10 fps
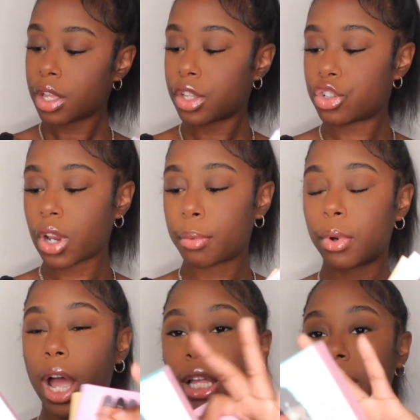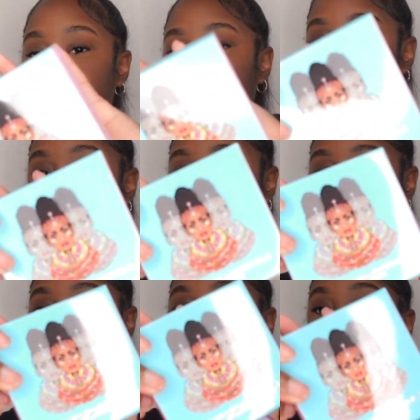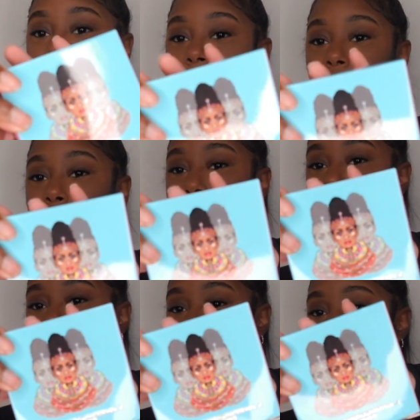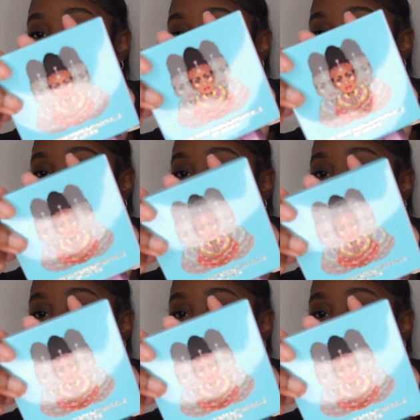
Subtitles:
the Tribal Highlighter Volume 2.